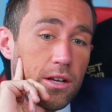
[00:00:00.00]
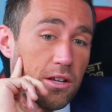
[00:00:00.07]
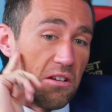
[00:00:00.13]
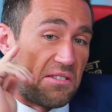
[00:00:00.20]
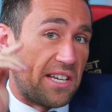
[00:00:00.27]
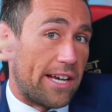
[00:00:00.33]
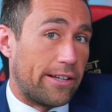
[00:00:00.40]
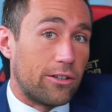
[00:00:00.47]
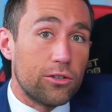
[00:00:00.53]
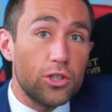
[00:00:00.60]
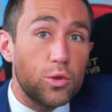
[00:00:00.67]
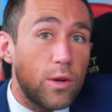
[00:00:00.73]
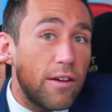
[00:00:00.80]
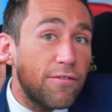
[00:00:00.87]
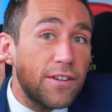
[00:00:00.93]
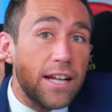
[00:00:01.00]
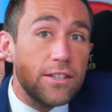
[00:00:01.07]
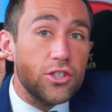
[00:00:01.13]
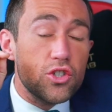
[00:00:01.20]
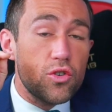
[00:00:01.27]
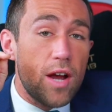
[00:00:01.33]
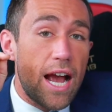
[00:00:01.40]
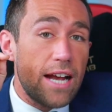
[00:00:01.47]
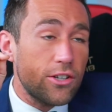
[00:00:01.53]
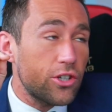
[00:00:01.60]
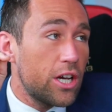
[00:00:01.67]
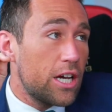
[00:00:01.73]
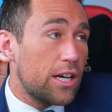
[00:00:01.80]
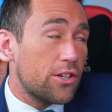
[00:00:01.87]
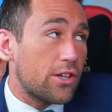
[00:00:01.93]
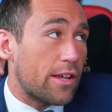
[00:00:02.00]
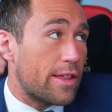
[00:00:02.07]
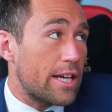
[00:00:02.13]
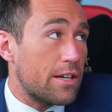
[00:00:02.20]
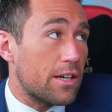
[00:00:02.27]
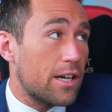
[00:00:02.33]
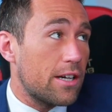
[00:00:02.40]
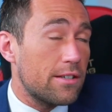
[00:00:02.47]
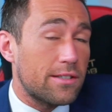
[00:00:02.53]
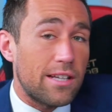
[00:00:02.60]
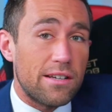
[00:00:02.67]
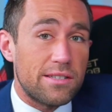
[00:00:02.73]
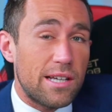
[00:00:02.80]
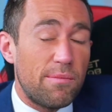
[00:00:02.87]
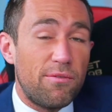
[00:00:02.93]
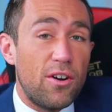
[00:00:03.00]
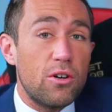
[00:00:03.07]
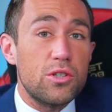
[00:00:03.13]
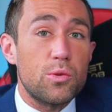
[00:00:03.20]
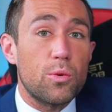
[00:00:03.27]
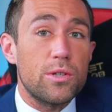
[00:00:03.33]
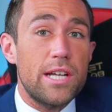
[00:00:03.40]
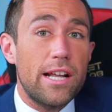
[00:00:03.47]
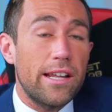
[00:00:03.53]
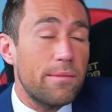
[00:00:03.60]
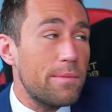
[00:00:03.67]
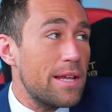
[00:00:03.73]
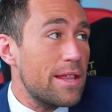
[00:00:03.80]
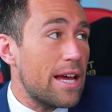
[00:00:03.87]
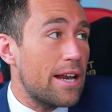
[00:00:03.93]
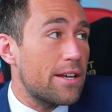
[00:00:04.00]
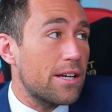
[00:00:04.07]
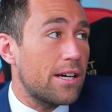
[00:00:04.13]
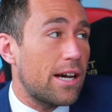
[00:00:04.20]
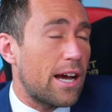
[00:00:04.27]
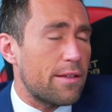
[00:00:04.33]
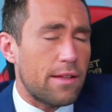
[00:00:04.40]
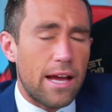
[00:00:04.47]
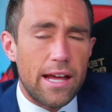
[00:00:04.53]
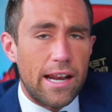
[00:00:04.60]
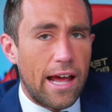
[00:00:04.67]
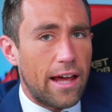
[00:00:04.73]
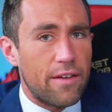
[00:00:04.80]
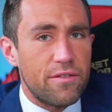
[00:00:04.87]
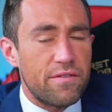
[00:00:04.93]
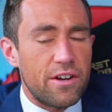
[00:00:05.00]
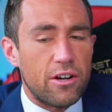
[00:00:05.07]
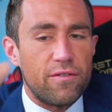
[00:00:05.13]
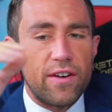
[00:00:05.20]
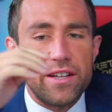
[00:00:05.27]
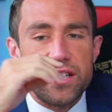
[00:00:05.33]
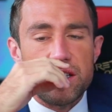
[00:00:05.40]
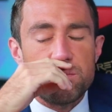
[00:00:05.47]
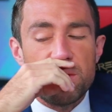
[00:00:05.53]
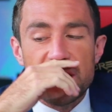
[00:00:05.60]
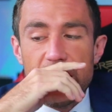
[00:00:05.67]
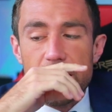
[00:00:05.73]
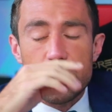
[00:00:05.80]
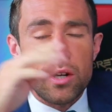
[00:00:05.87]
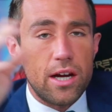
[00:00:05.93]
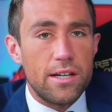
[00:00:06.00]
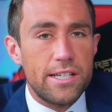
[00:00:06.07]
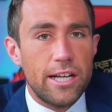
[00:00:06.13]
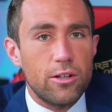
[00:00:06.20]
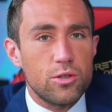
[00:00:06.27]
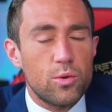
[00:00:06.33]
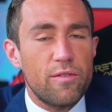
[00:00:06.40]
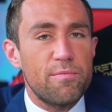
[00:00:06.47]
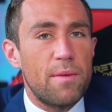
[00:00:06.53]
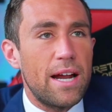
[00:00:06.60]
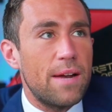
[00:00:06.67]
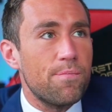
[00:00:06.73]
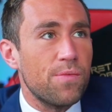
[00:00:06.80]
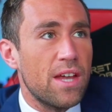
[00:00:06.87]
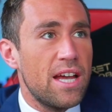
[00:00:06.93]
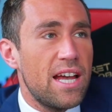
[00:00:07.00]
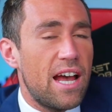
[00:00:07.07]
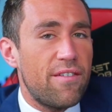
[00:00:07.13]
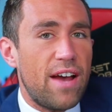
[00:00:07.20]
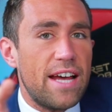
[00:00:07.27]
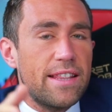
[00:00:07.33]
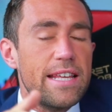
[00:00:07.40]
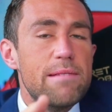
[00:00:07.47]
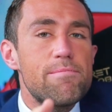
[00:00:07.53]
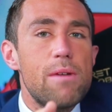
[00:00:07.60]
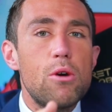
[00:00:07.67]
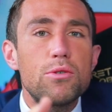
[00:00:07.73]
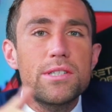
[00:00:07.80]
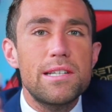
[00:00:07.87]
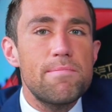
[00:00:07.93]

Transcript: Now, Taylor Swift gets tracked I think uh, uh, some folks were telling me that, uh, I, and I haven't verified this, but that uh, Taylor Swift might have had the most